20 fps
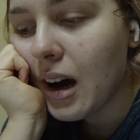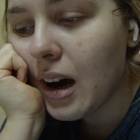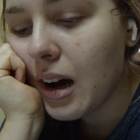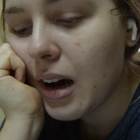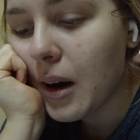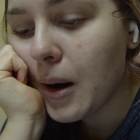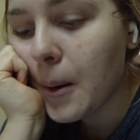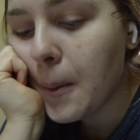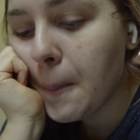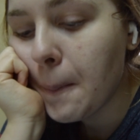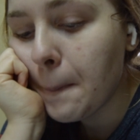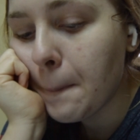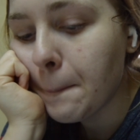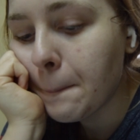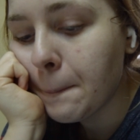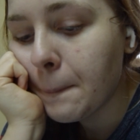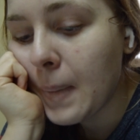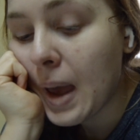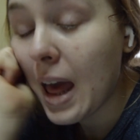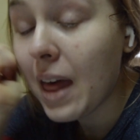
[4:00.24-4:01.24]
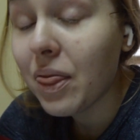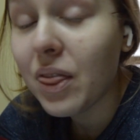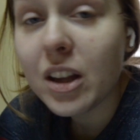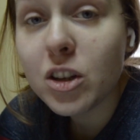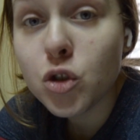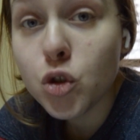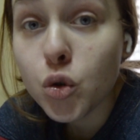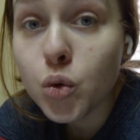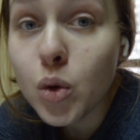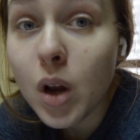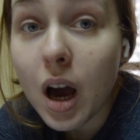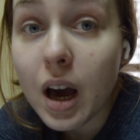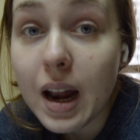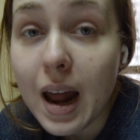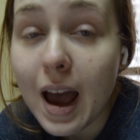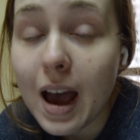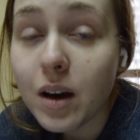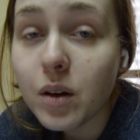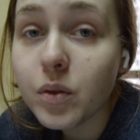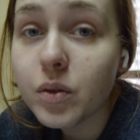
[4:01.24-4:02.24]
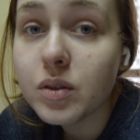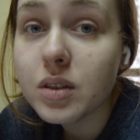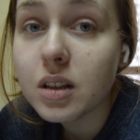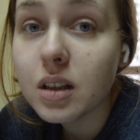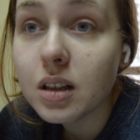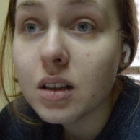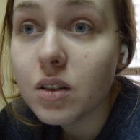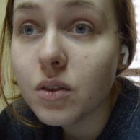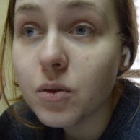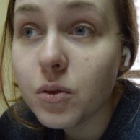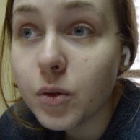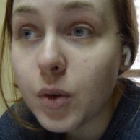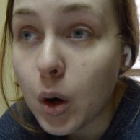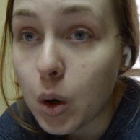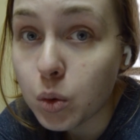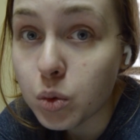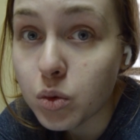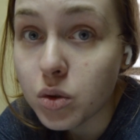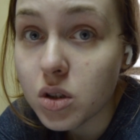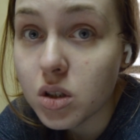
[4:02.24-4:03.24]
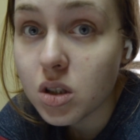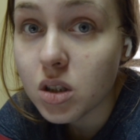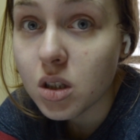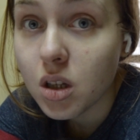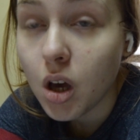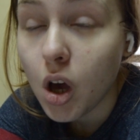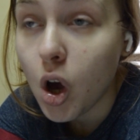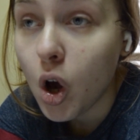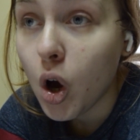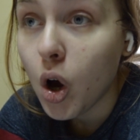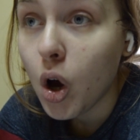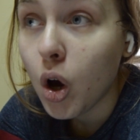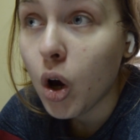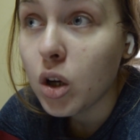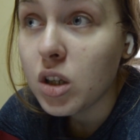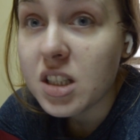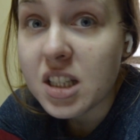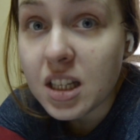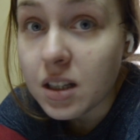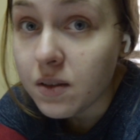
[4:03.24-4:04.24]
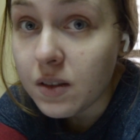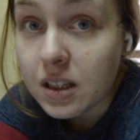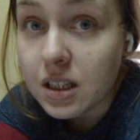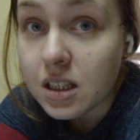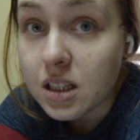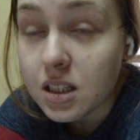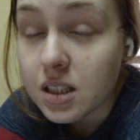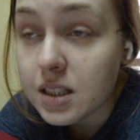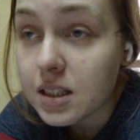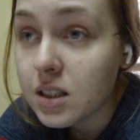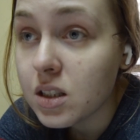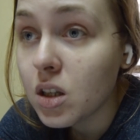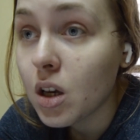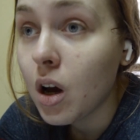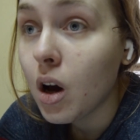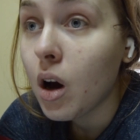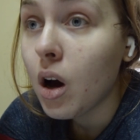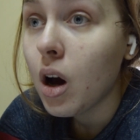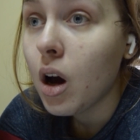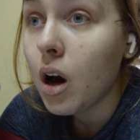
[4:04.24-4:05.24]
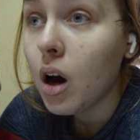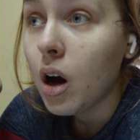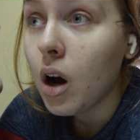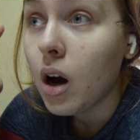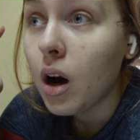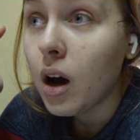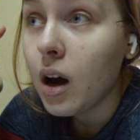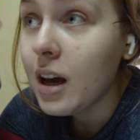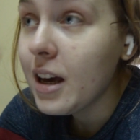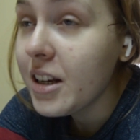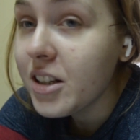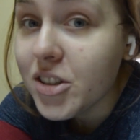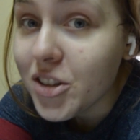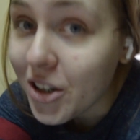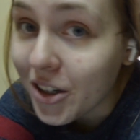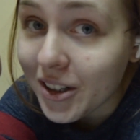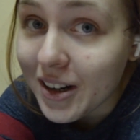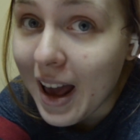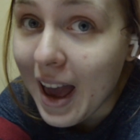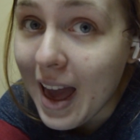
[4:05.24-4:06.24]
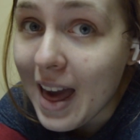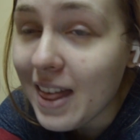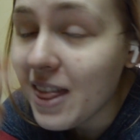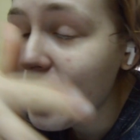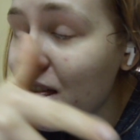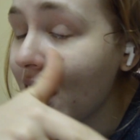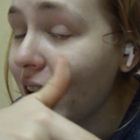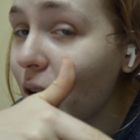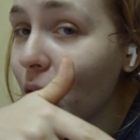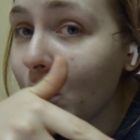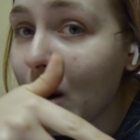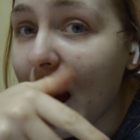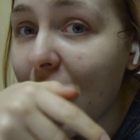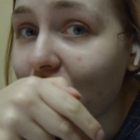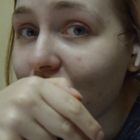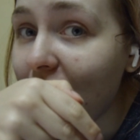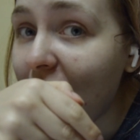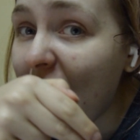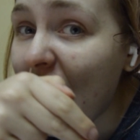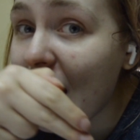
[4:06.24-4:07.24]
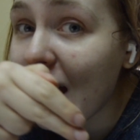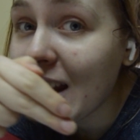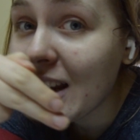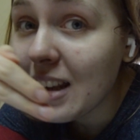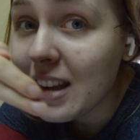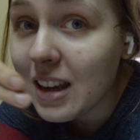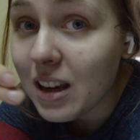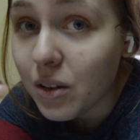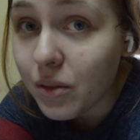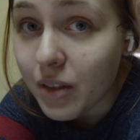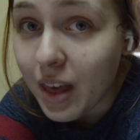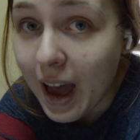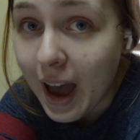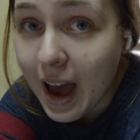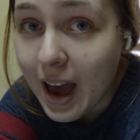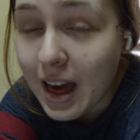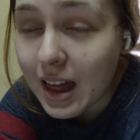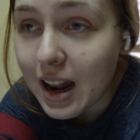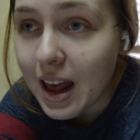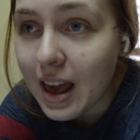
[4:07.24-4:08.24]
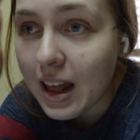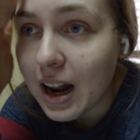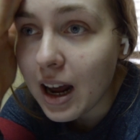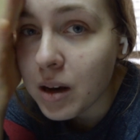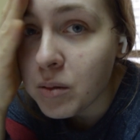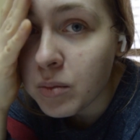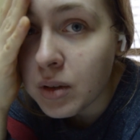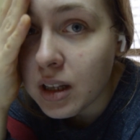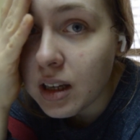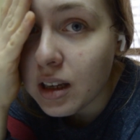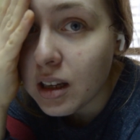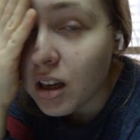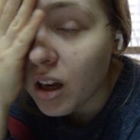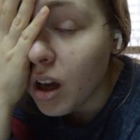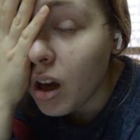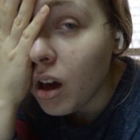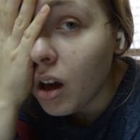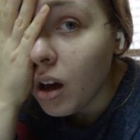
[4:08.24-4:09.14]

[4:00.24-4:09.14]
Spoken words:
and they do not have phones, TVs, internet. They don't have any of that. And I'm like,